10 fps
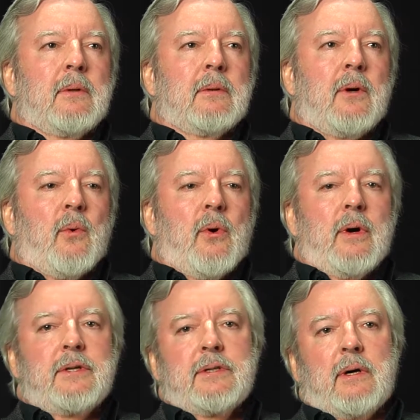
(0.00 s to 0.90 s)

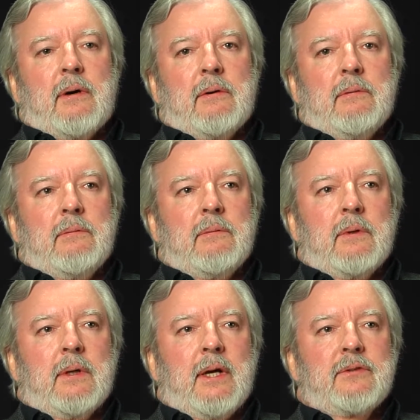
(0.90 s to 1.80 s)
awards are
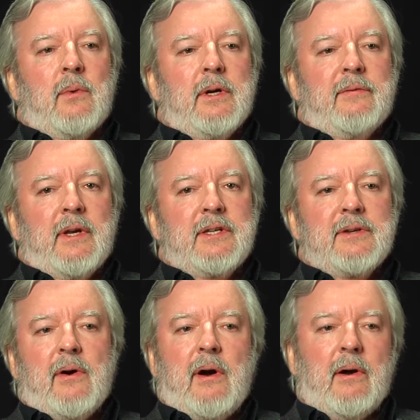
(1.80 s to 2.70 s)
as wonderful as
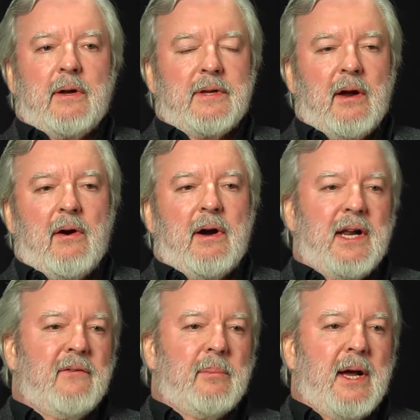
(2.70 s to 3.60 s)
they are, and
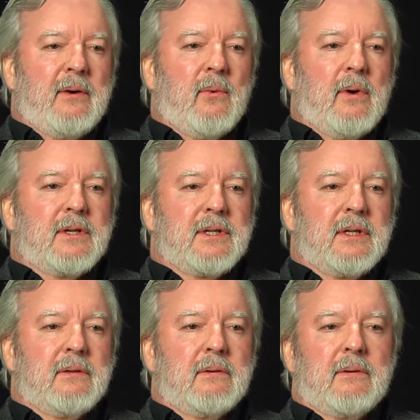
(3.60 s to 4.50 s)
everybody wants it.
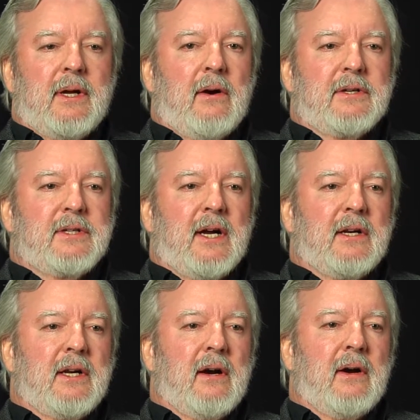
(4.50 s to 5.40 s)
They are
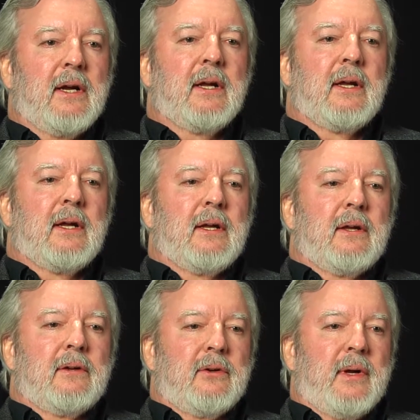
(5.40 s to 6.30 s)
secondary
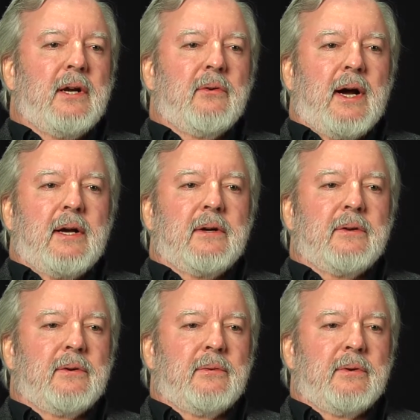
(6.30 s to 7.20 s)
to any writer.
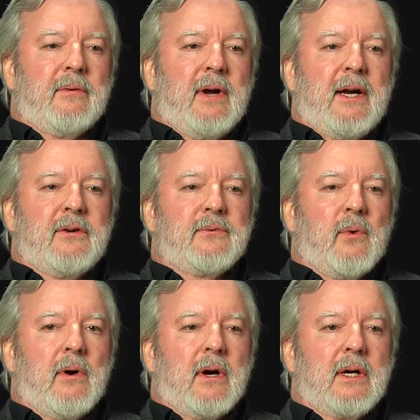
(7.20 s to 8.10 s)
The writer's
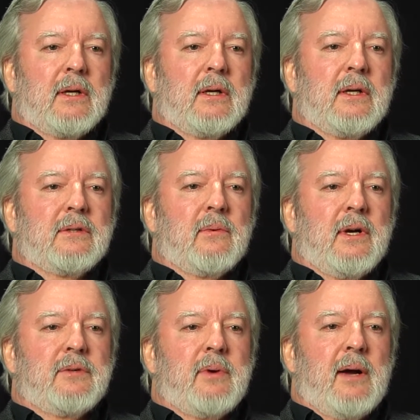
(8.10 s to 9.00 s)
work is
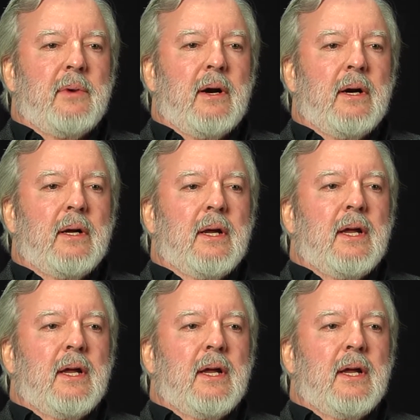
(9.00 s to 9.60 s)
what is primary.